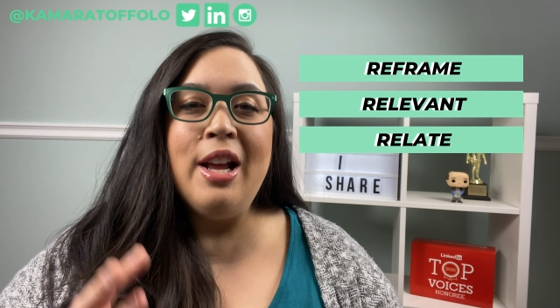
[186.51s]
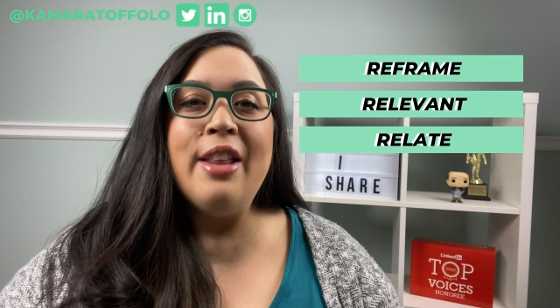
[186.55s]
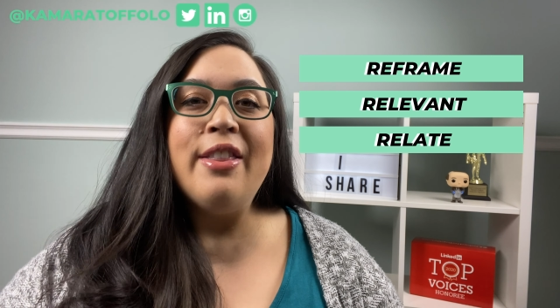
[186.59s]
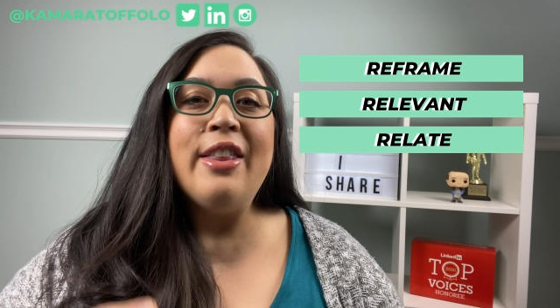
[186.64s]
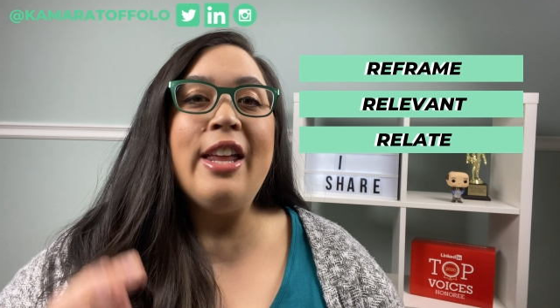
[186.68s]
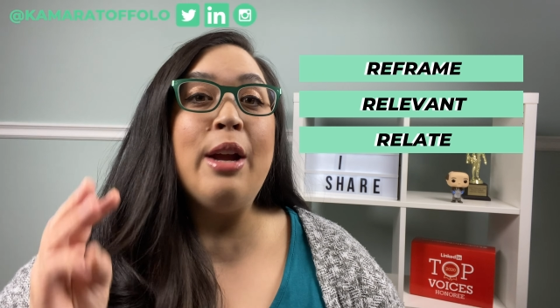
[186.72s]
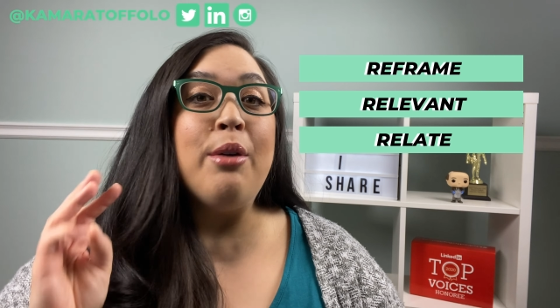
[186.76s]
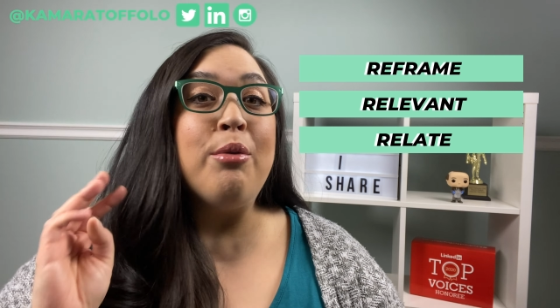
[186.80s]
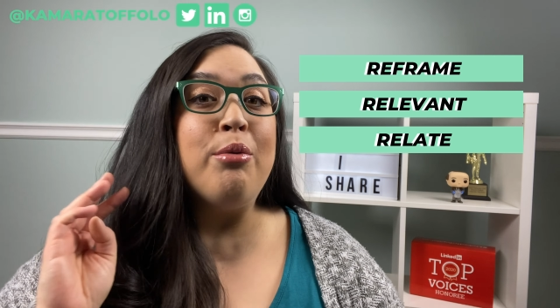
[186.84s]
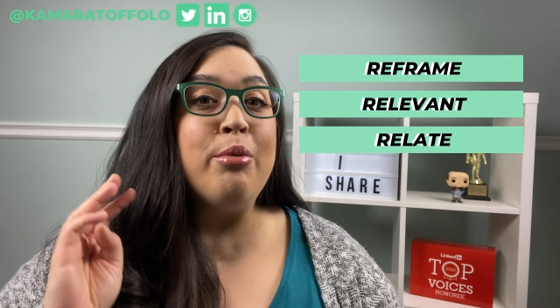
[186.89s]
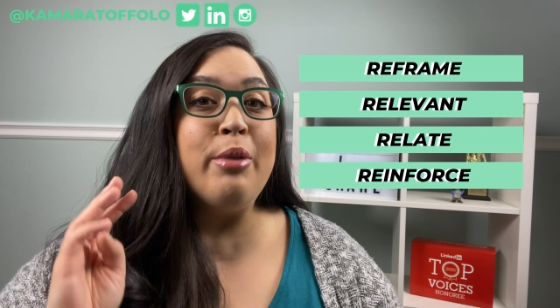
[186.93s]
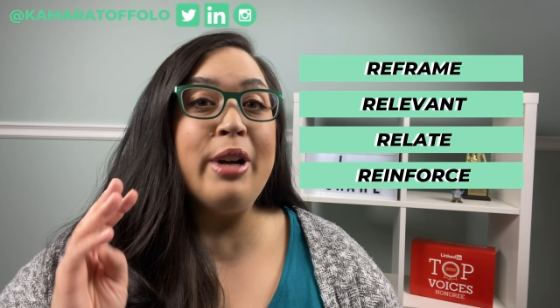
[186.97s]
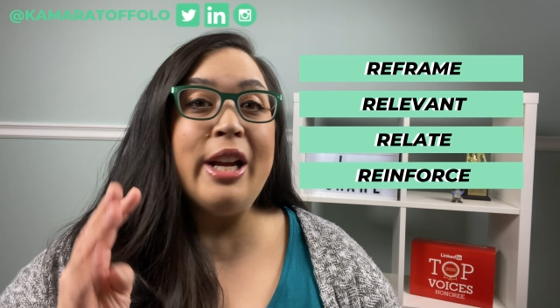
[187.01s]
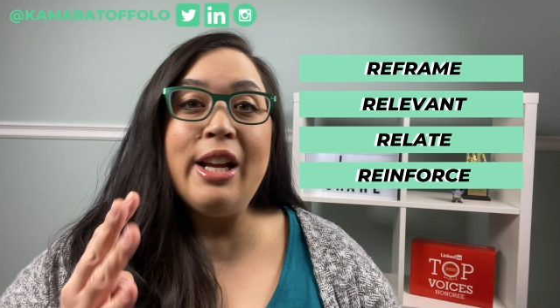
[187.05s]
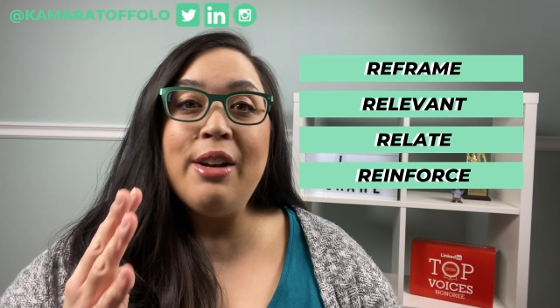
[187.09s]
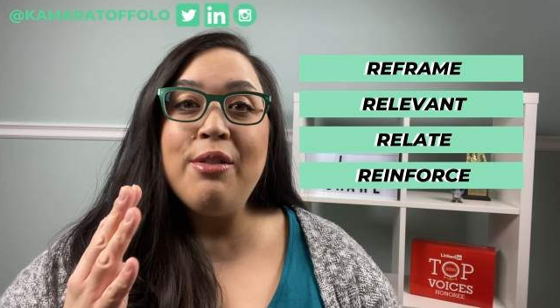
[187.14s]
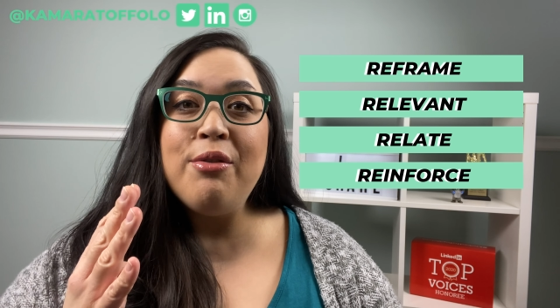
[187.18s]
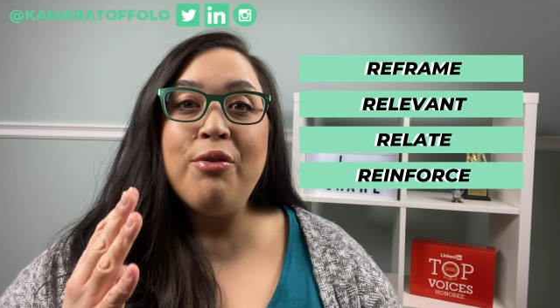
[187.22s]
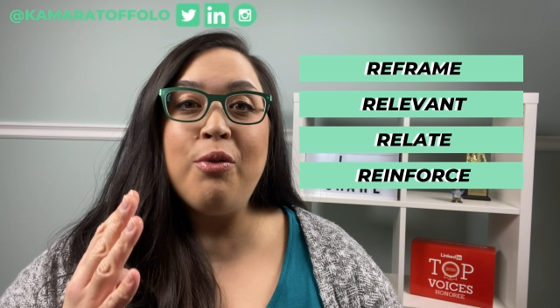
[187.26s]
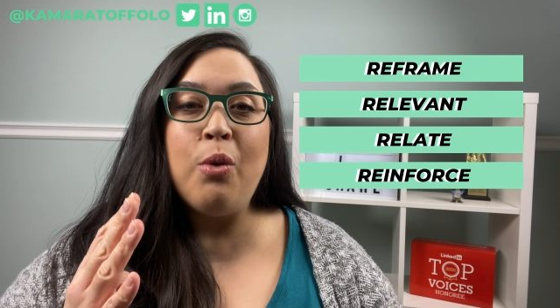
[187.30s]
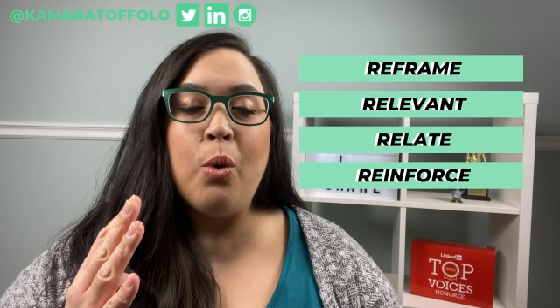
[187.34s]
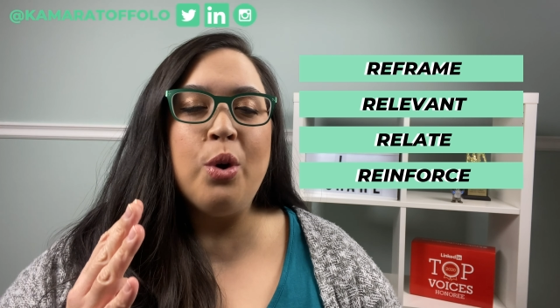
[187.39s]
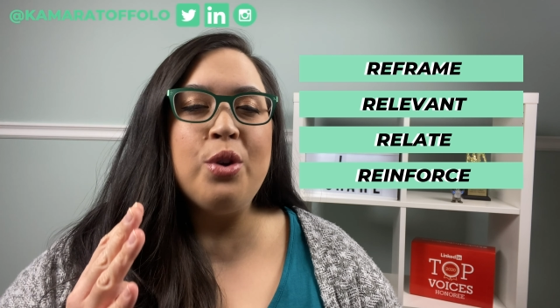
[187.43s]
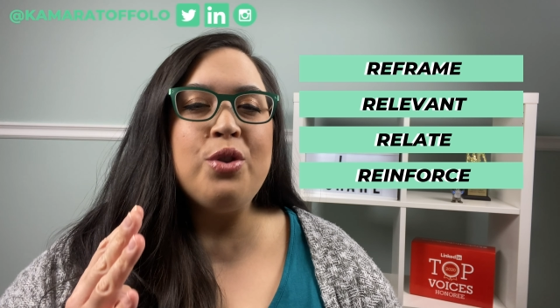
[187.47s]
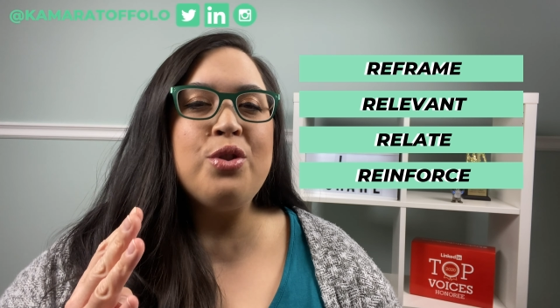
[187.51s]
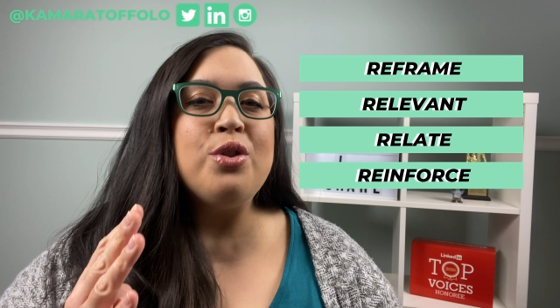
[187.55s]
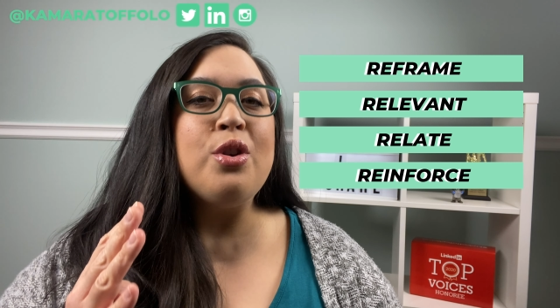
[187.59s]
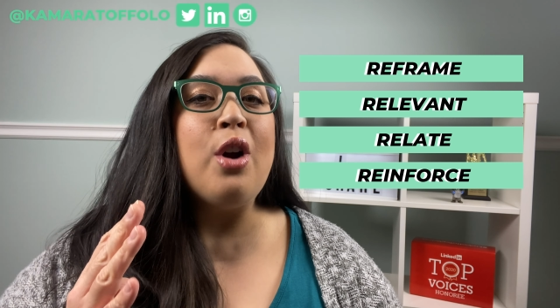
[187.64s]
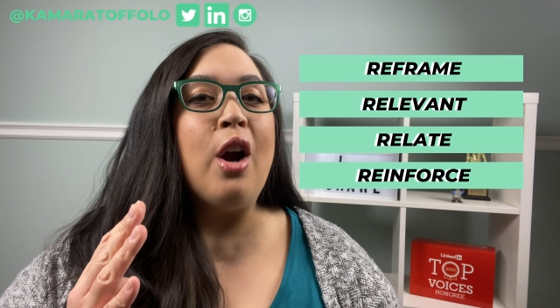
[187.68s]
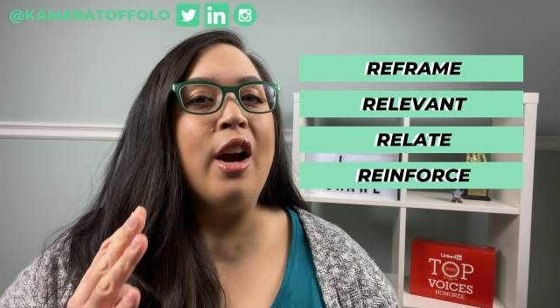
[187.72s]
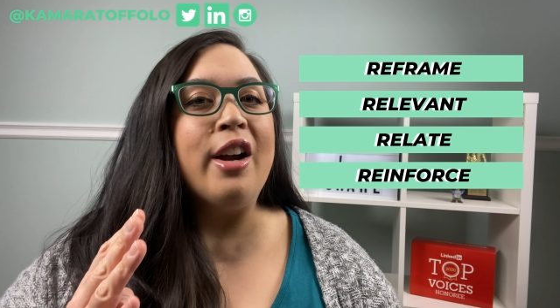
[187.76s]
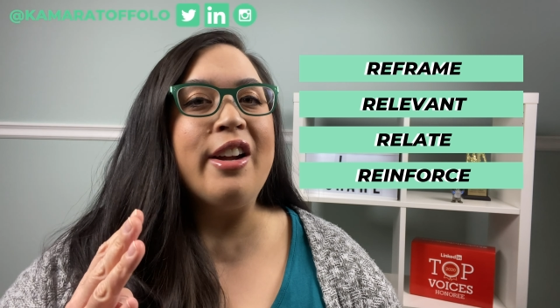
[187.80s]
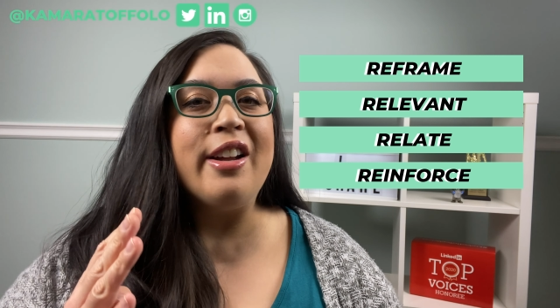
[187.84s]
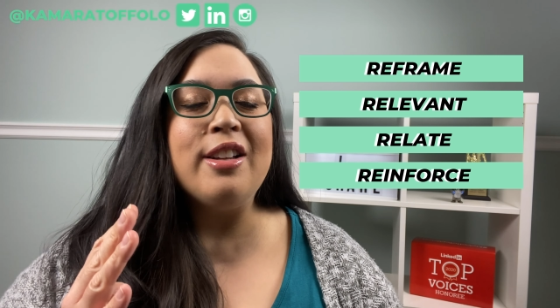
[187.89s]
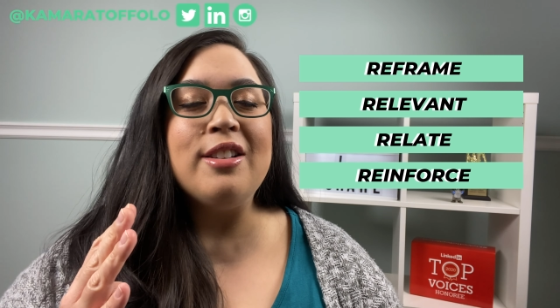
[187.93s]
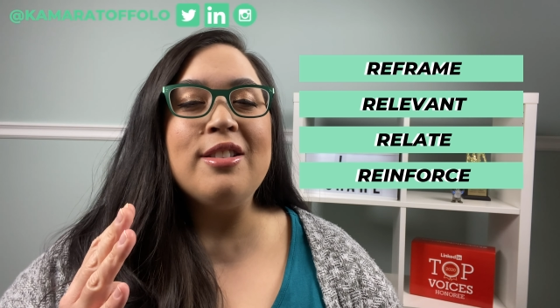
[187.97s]
They reinforce
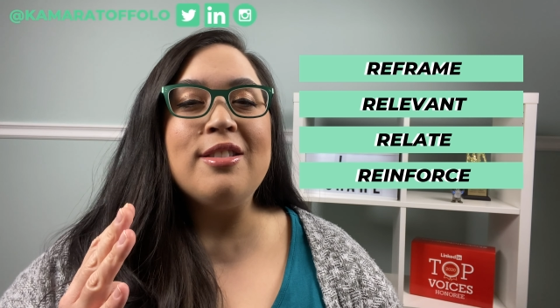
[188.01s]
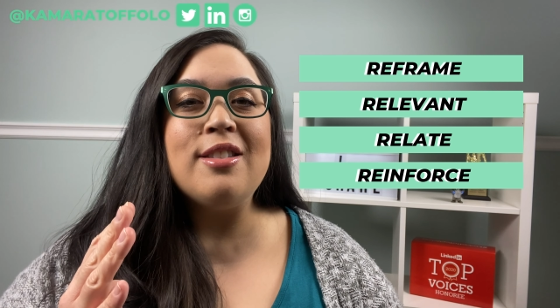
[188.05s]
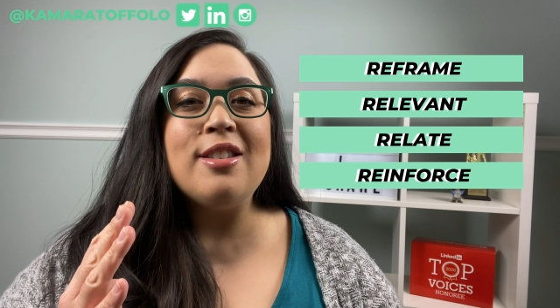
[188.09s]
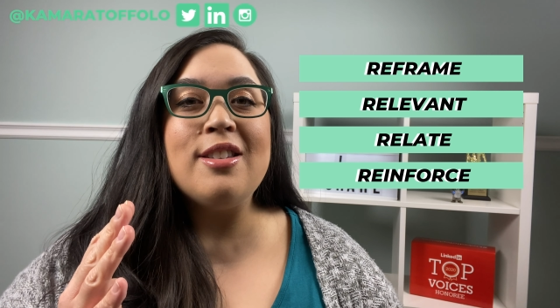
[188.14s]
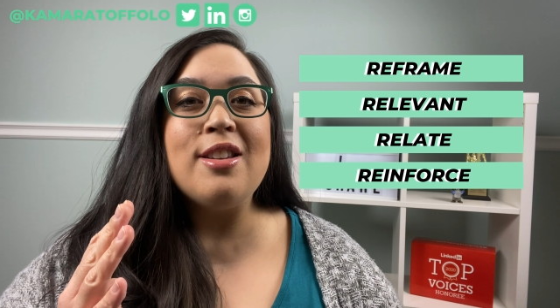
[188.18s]
target